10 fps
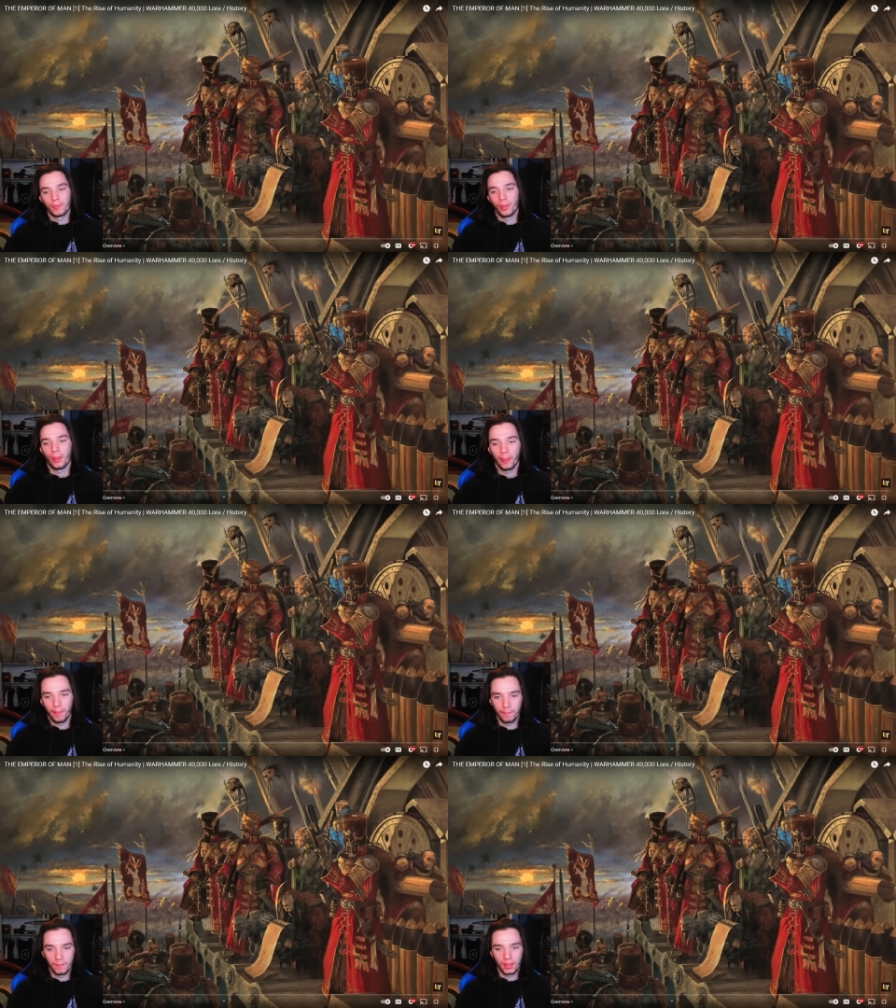to the
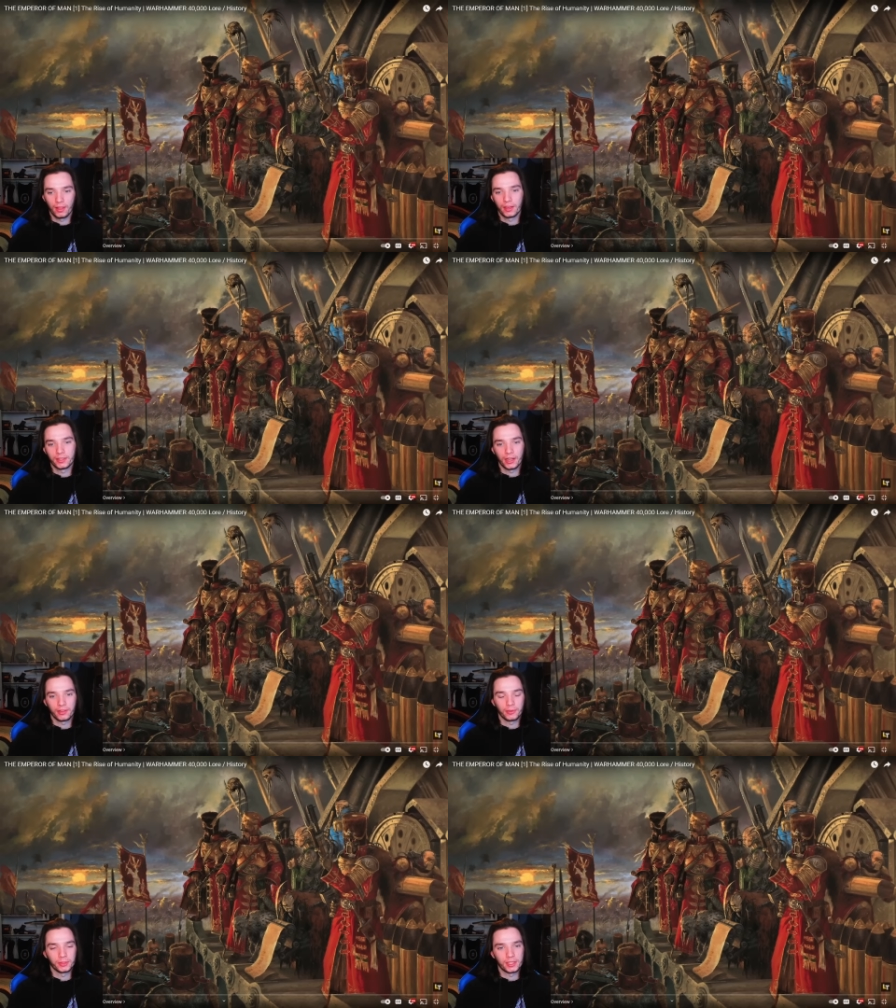Emperor all
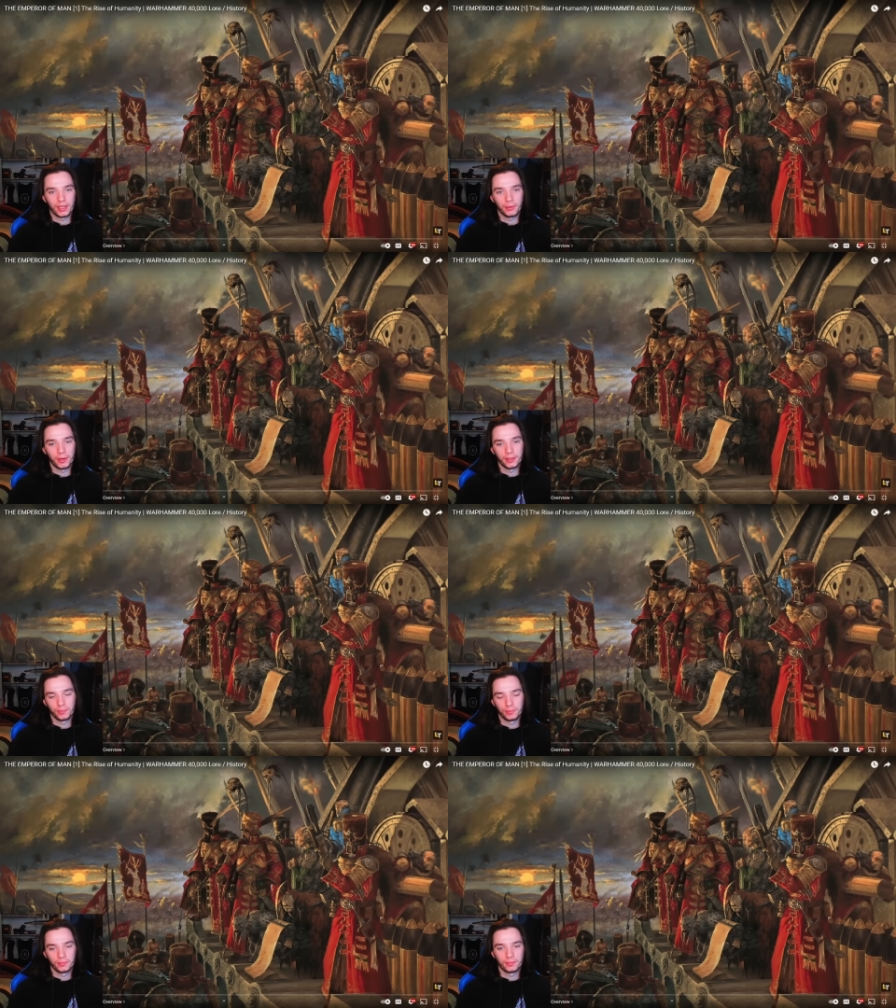stand together
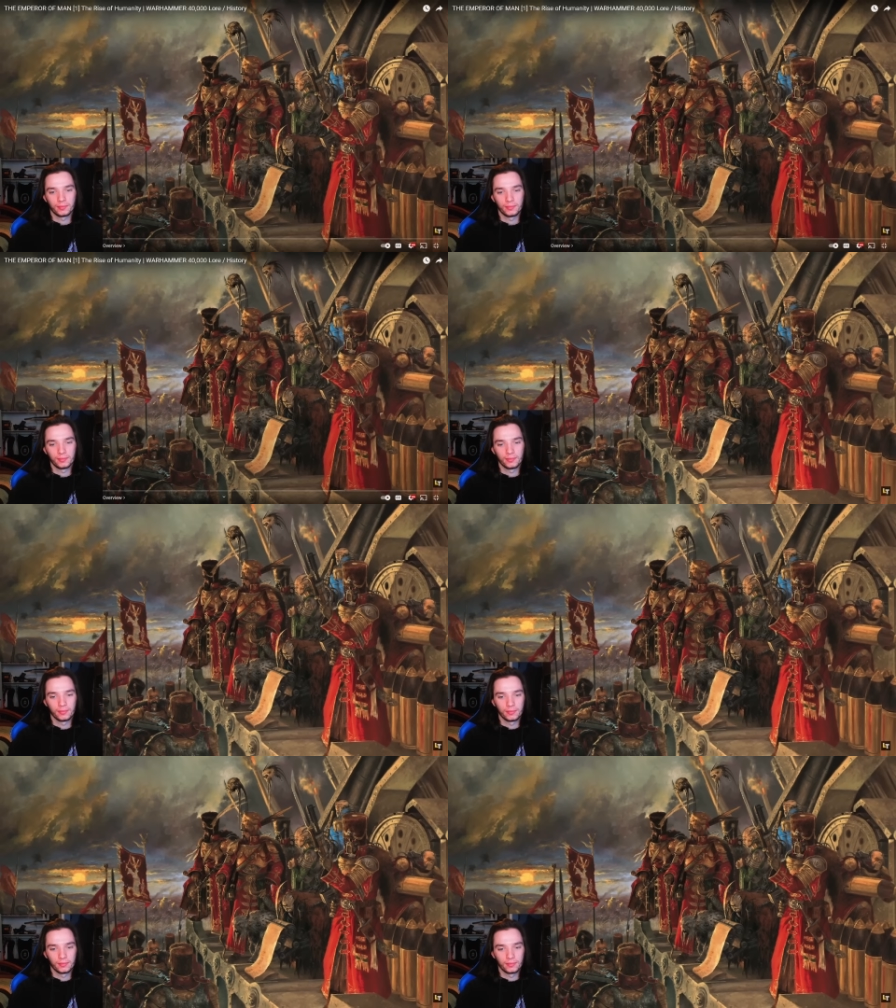against the
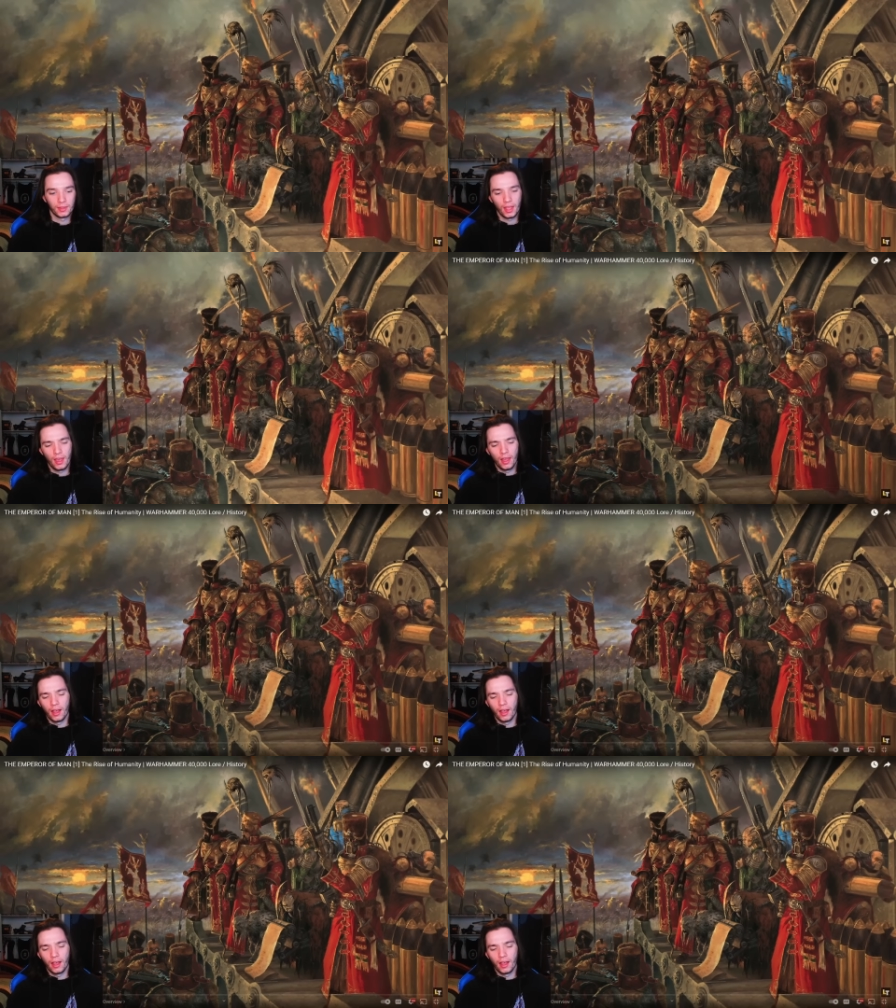nightmares of the galaxy.